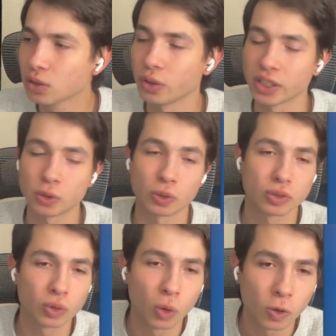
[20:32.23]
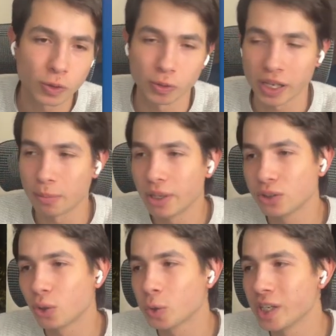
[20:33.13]
connect your store, your
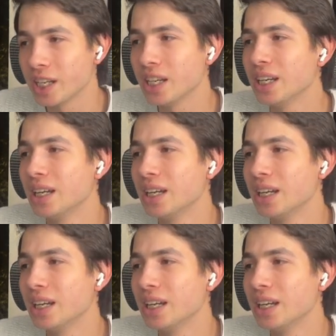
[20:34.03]
inventory.